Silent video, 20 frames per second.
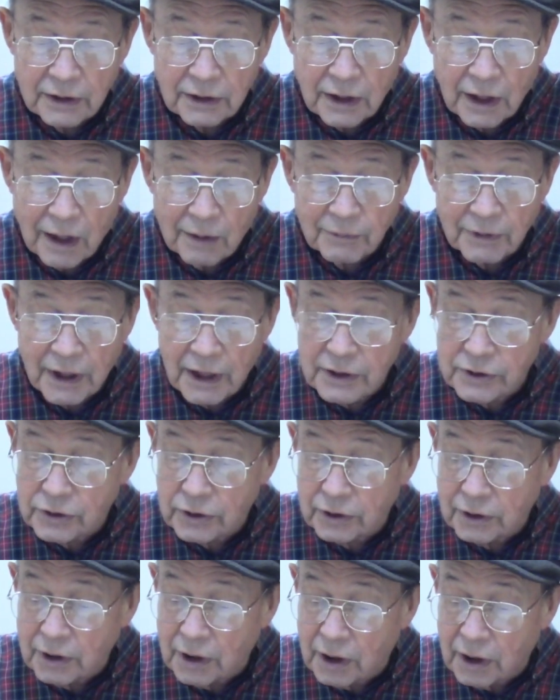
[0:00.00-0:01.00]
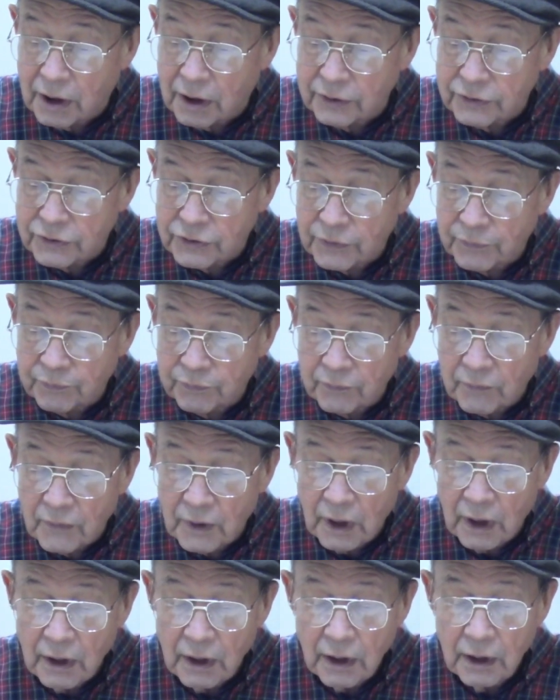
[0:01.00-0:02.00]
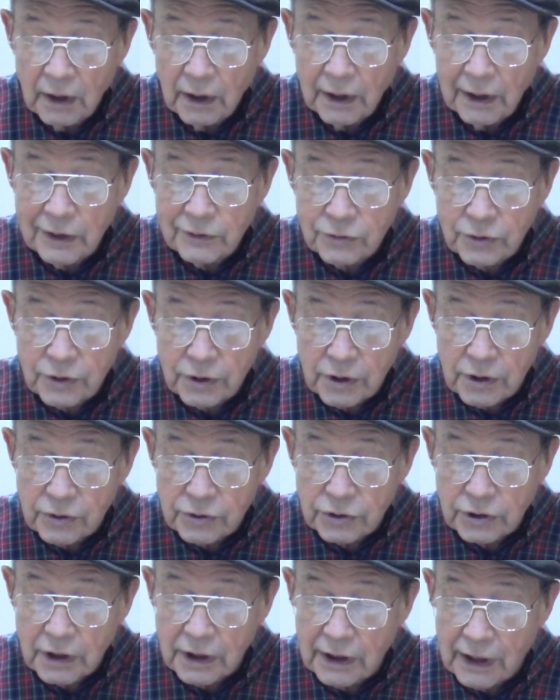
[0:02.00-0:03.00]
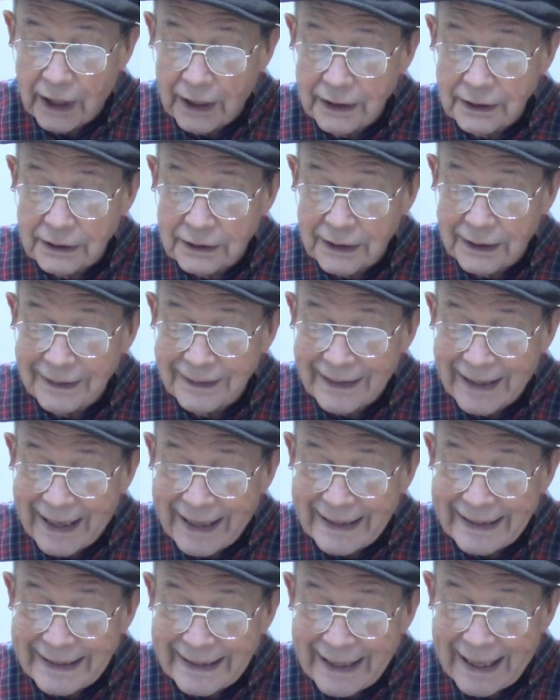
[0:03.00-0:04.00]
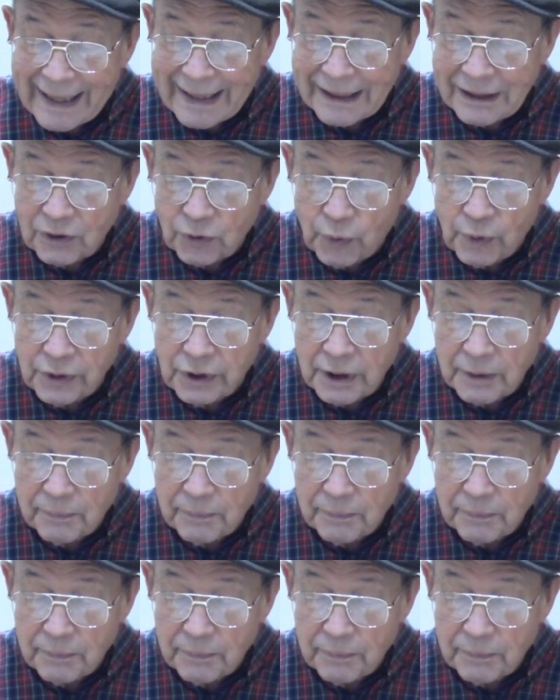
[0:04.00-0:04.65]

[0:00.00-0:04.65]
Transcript: combination guns. Introduced in 1888 with the